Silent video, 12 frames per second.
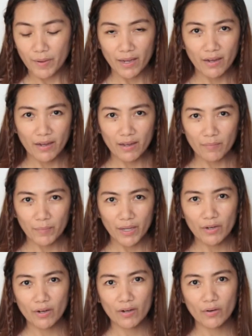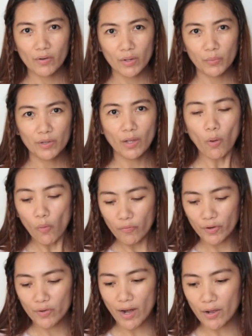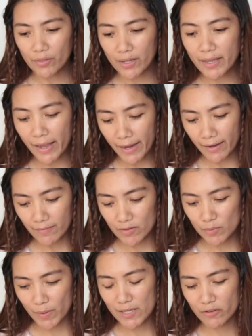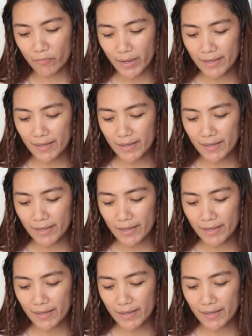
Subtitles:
And I've got hot water.